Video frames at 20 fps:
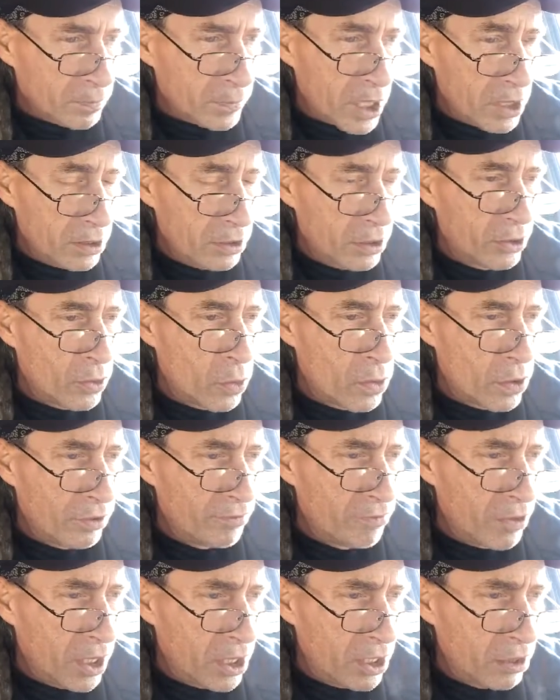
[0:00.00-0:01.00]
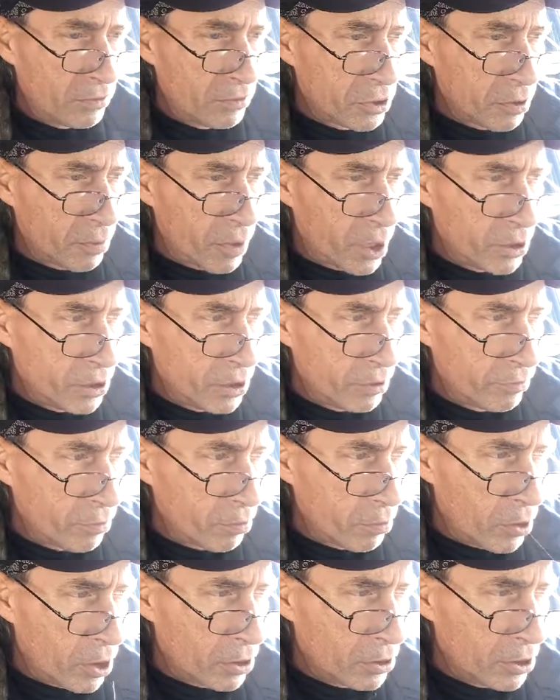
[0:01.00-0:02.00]
8 to 25 some odd
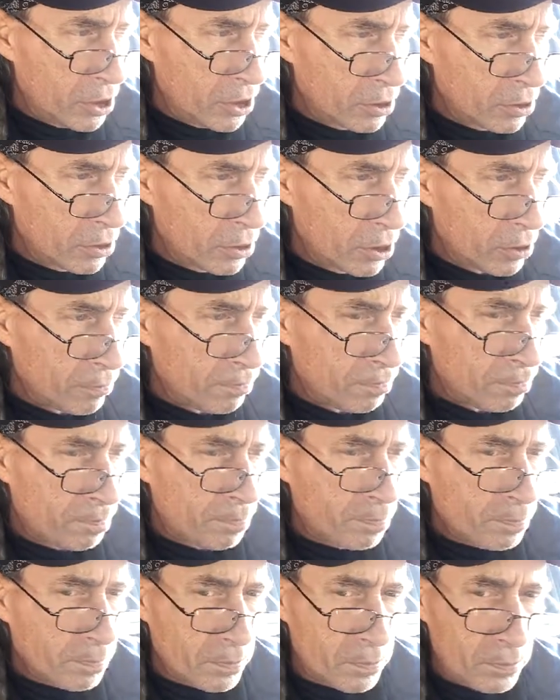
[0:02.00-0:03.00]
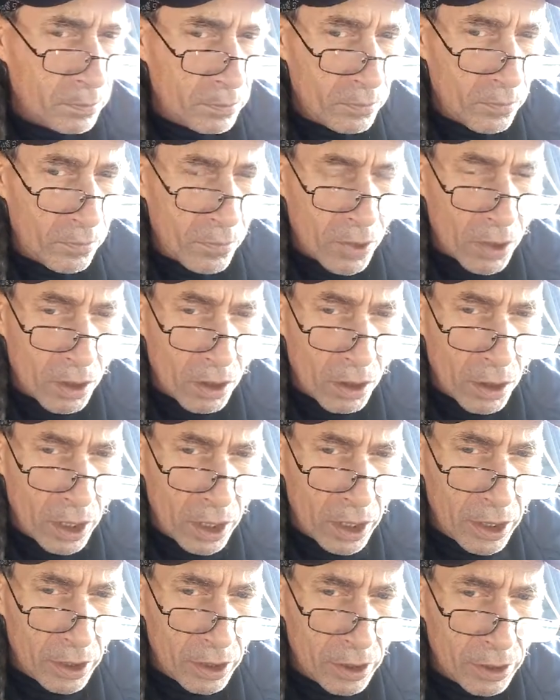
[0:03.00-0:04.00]
different projects.
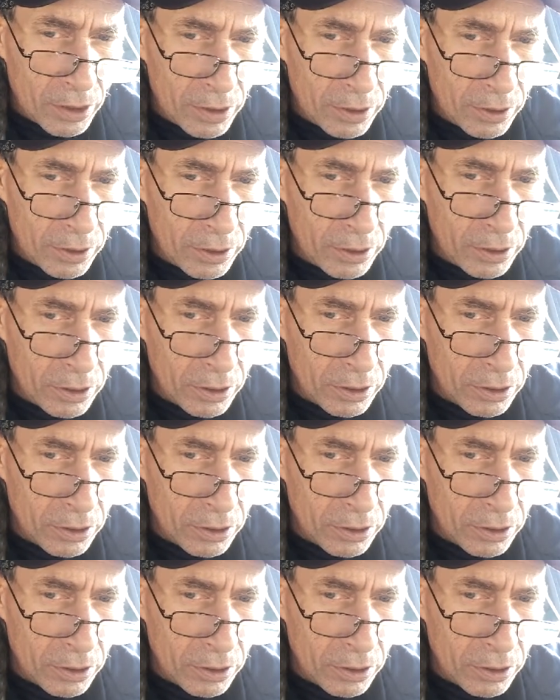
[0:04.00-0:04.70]
And